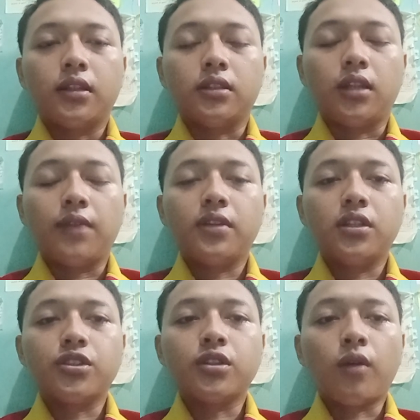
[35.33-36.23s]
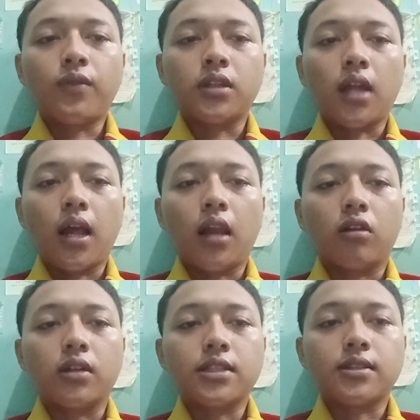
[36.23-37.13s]
The definition of an
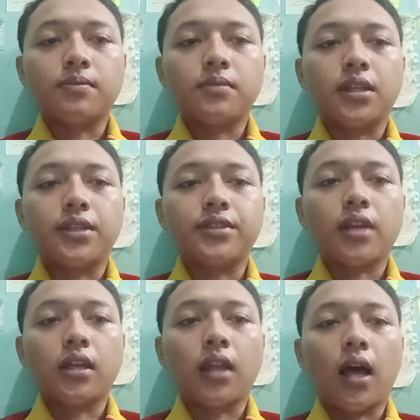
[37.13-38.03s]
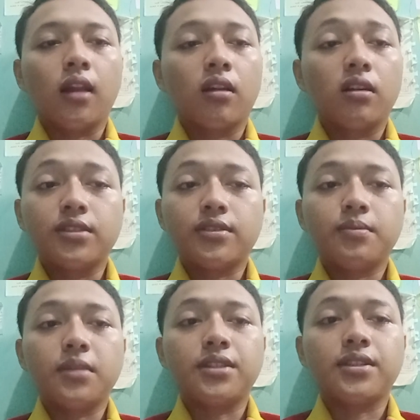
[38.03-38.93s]
algorithm is
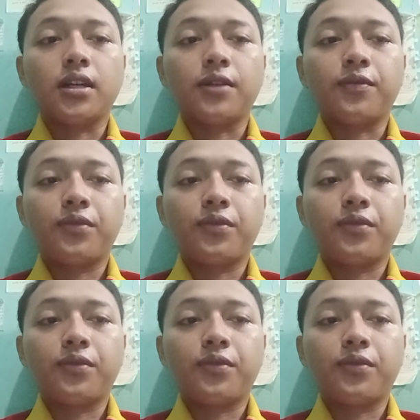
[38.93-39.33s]
a